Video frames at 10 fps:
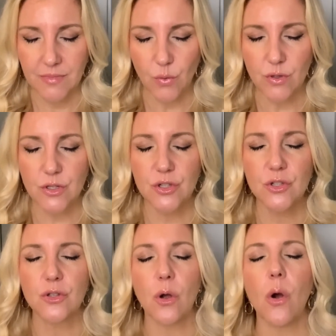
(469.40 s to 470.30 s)
We're
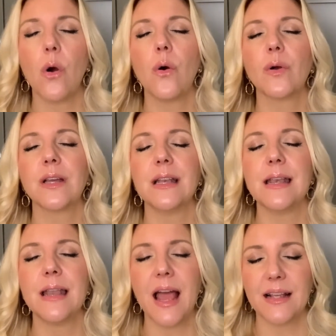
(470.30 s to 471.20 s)
so
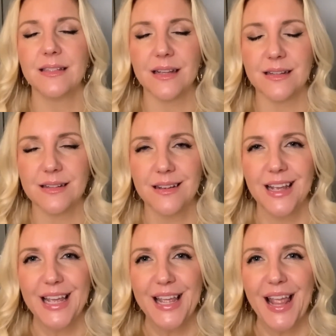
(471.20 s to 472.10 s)
connected.
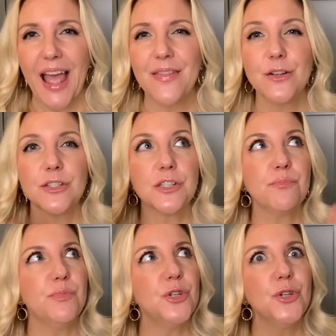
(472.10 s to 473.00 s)
And there's this
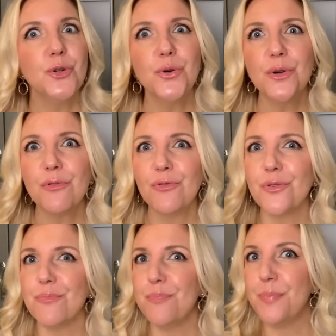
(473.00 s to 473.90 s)

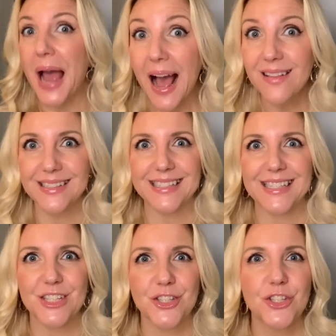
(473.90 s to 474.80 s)
beautiful
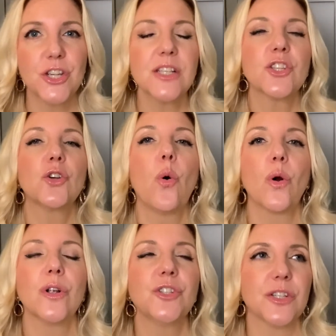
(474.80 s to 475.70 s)
balance. It's just
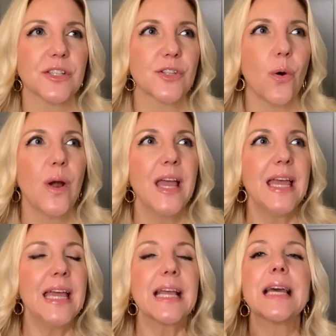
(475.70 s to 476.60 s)
gorgeous. So
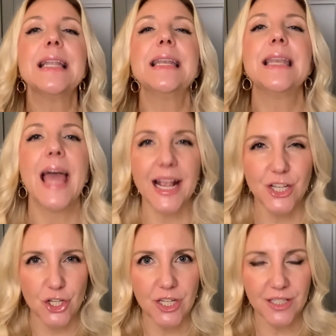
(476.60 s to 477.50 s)

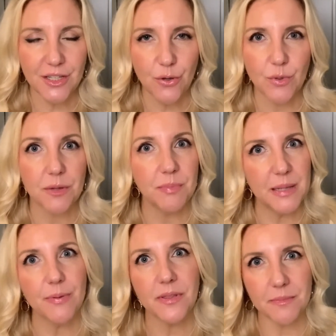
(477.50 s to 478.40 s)
connection with the
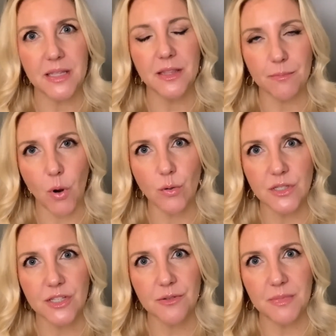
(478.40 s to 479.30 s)
people that mean the
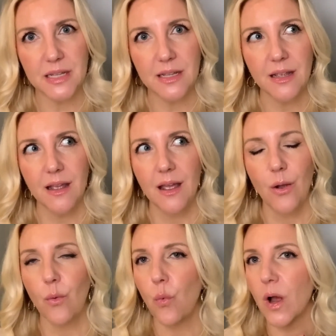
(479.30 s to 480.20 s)
most to me
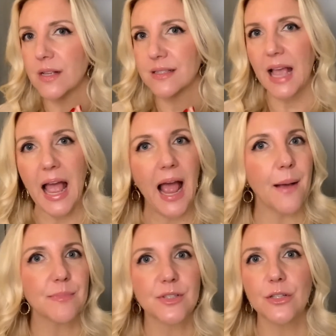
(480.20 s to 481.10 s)
was
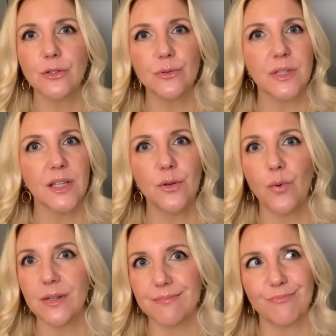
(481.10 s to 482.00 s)
absolutely
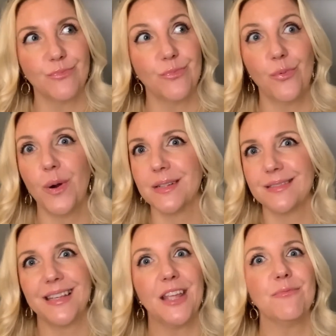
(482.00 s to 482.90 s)
what
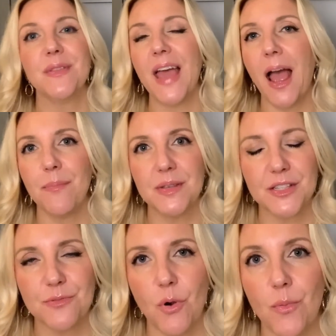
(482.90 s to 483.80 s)
gave me the
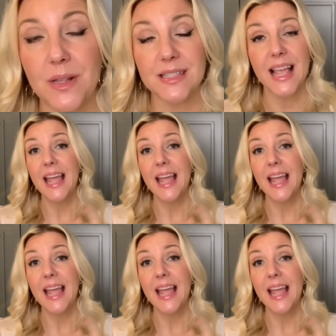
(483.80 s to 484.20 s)
happiest moments.